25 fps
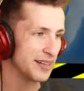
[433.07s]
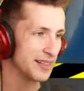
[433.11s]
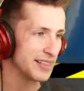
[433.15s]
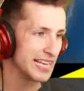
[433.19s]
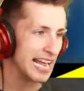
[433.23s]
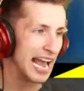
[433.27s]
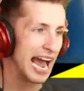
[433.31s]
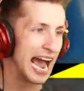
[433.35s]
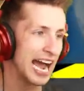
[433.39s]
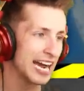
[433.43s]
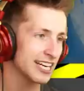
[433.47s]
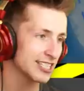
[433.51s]
the
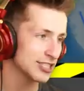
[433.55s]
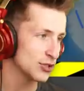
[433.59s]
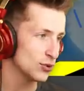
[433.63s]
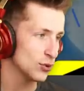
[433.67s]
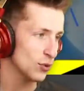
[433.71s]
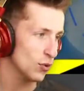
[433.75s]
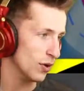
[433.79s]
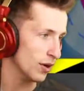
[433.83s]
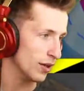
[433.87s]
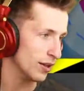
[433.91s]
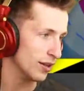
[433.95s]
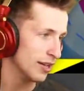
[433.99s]

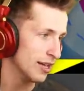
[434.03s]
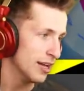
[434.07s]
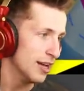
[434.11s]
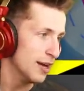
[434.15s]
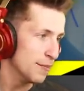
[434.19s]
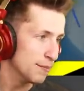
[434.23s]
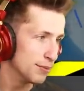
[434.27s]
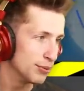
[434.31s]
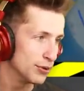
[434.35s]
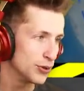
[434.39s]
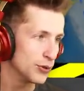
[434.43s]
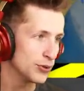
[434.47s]
actual
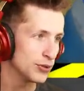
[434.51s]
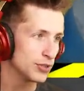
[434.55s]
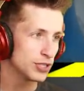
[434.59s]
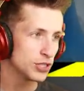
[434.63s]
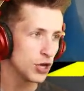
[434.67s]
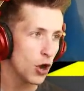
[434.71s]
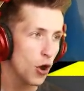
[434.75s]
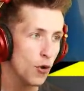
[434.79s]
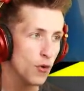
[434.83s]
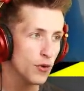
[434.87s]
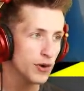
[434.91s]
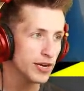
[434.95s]

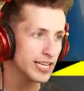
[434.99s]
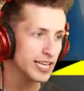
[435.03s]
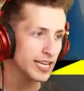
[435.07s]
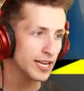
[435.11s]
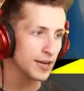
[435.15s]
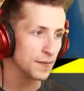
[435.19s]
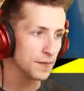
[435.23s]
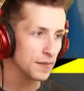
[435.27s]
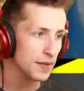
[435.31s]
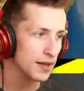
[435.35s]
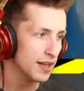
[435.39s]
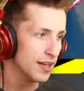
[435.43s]

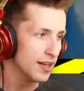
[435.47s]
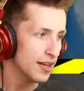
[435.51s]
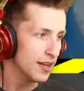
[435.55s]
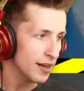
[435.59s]
Bloontonium